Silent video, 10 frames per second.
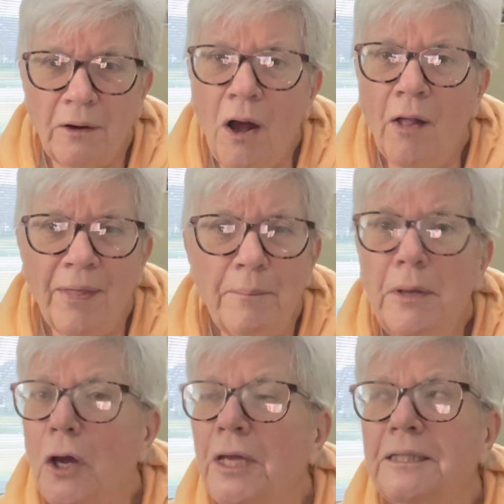all the
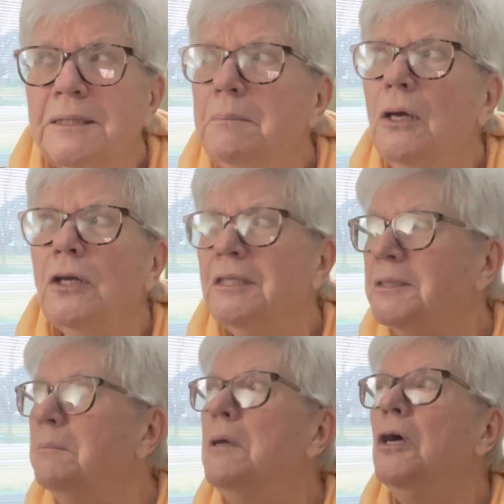millions and
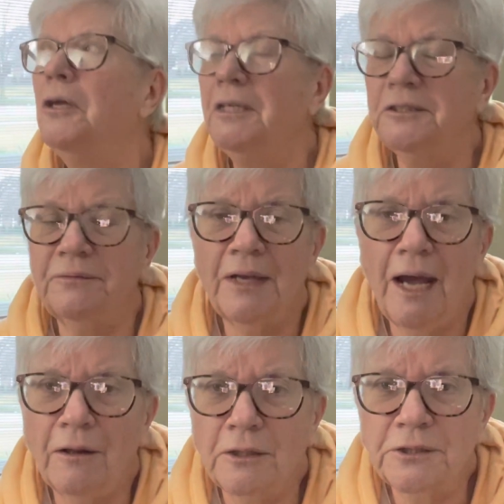millions and millions of
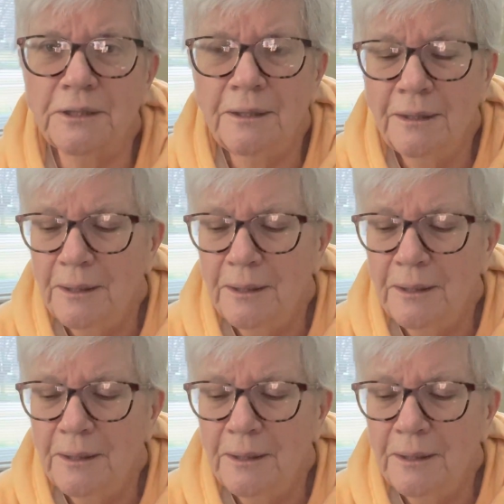dollars.